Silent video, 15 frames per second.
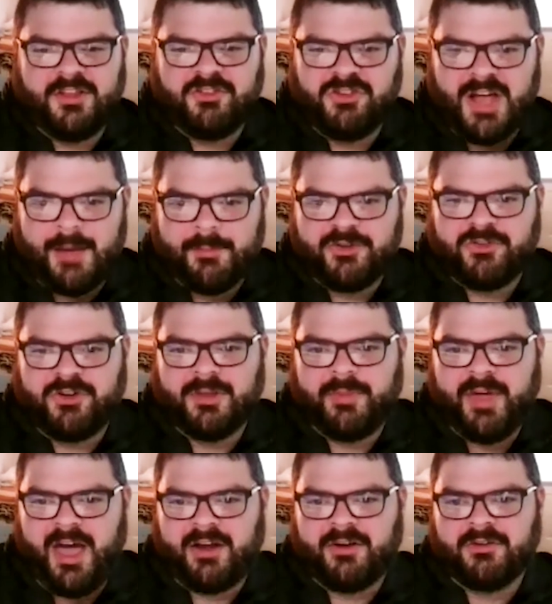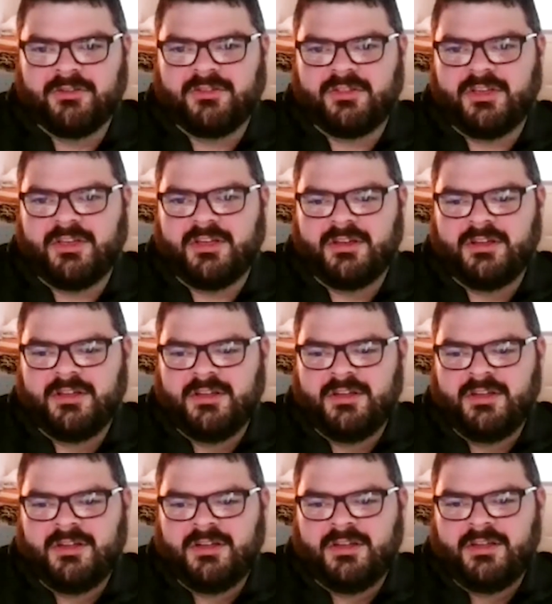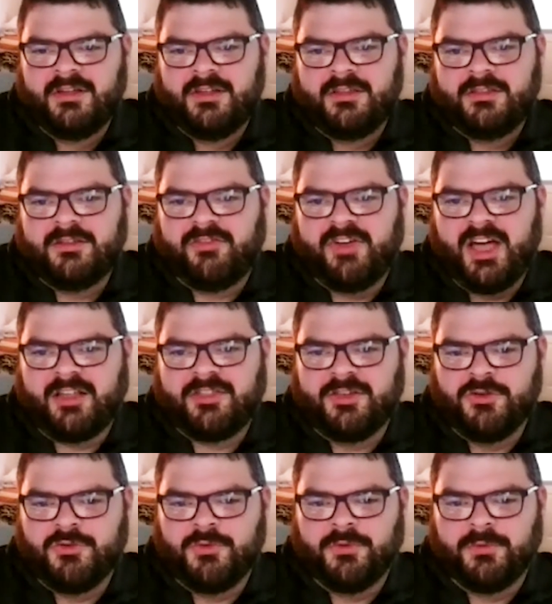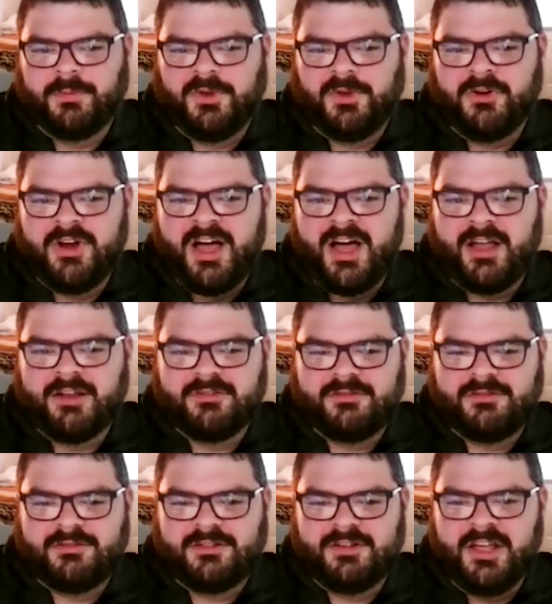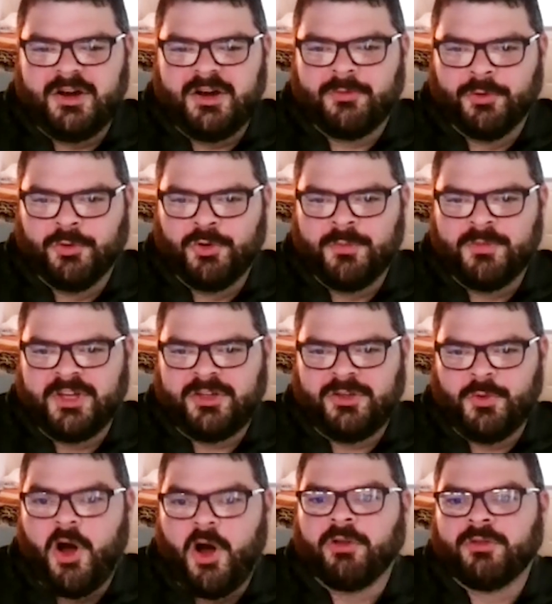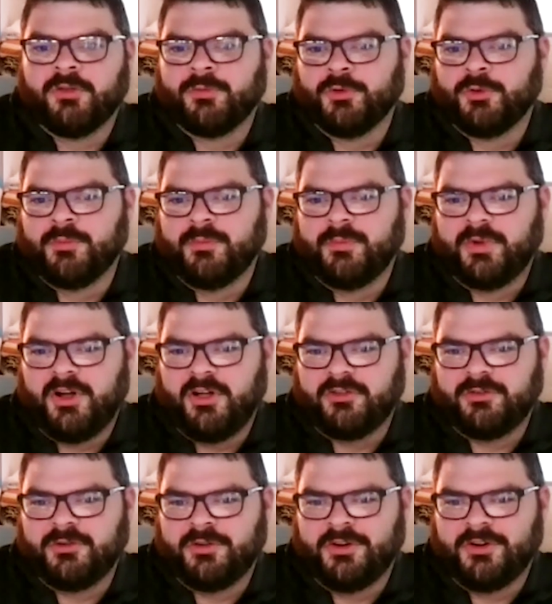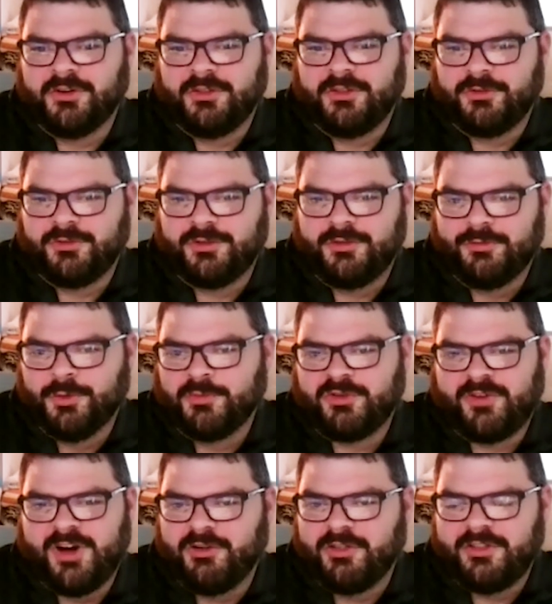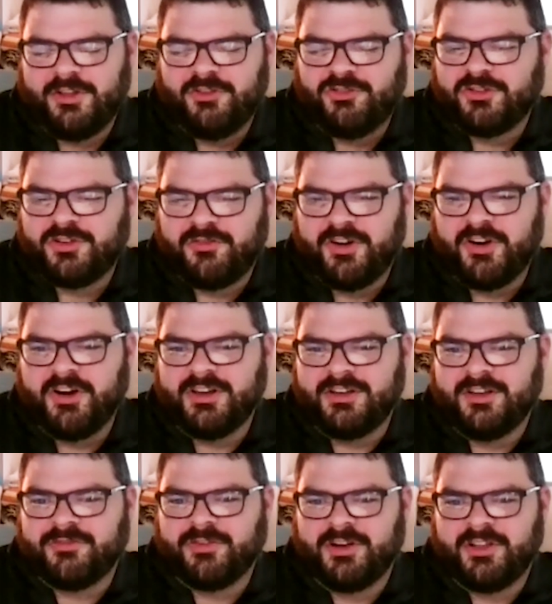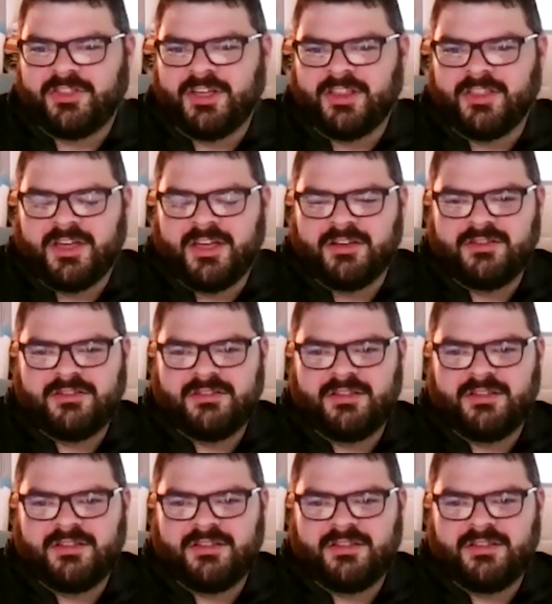the geometry, the patterns, the fact that you're not in a room, like you are the room, but also there's the rooms around you. It's just a very different thing that